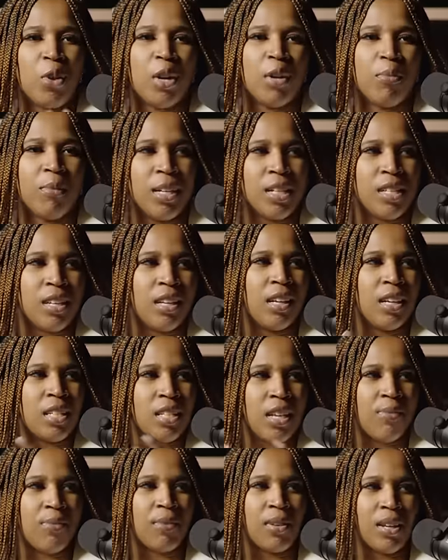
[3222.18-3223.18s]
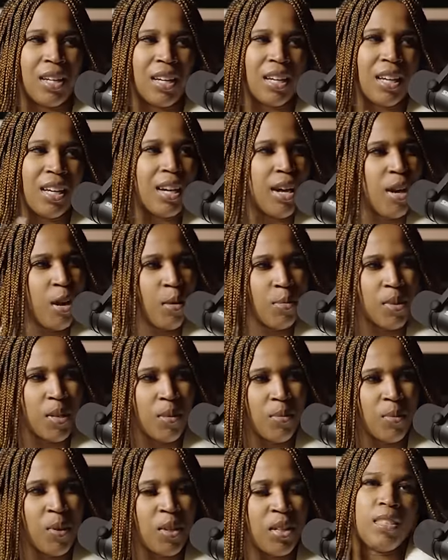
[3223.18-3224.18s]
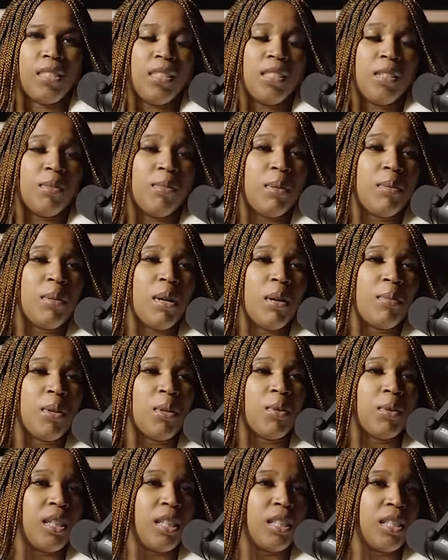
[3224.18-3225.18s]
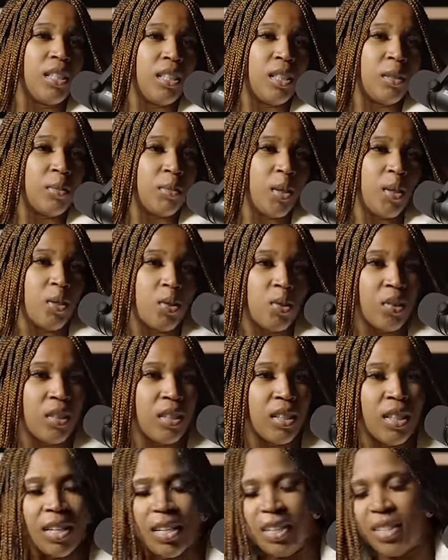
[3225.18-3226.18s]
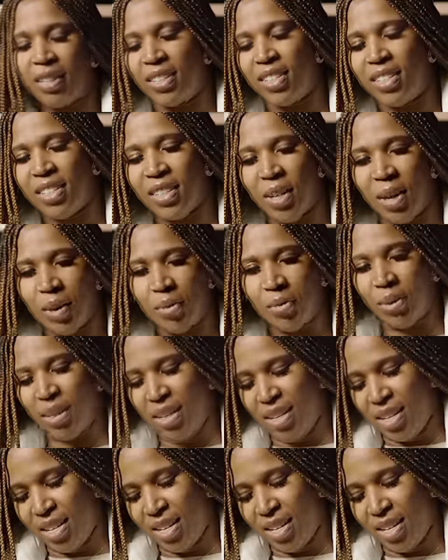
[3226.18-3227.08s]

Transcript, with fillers: image unless I feel like it can help someone. You know, maybe I'll be a relationship coach. Under, um, no, I'm playing.